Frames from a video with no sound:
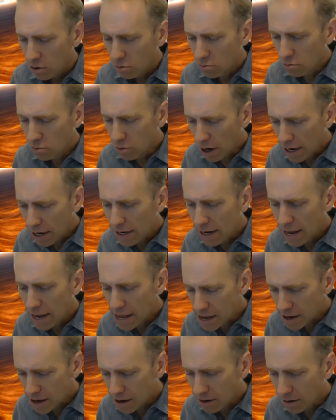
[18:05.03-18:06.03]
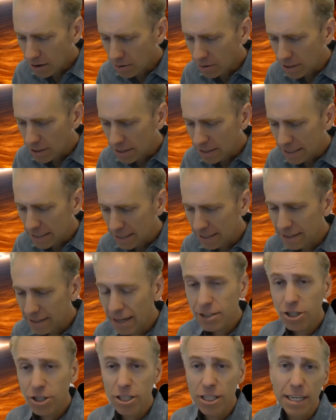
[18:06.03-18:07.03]
Right now,
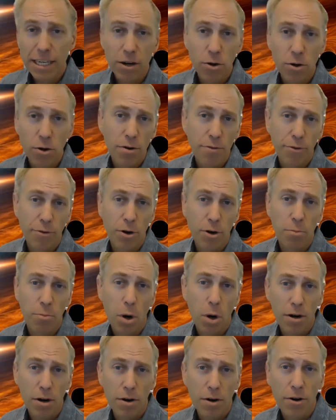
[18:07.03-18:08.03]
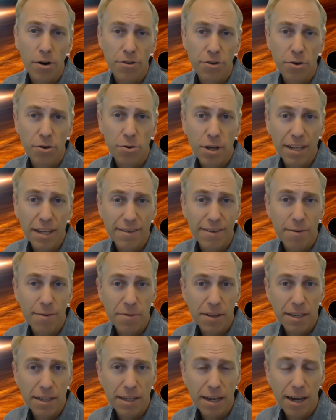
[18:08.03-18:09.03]
essentially, in order for a partner to get
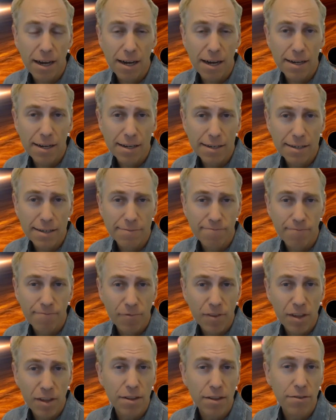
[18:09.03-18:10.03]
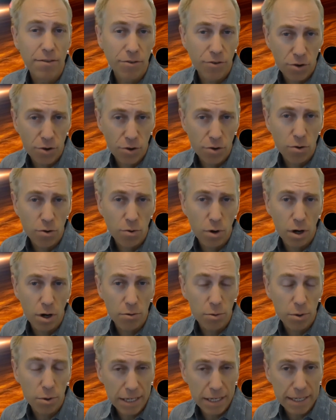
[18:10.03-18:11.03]
something into a
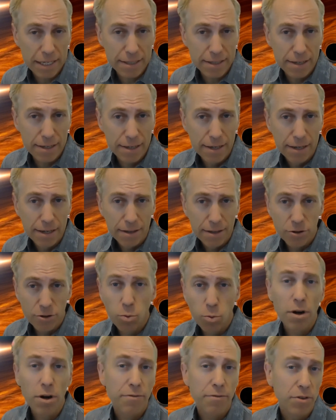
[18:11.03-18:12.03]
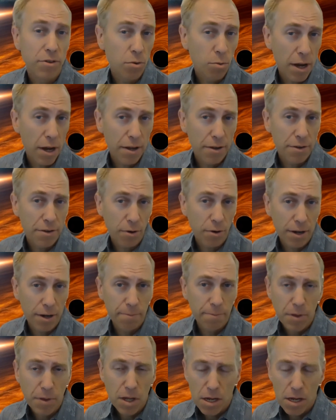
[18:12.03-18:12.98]
release, there's one of two ways, right?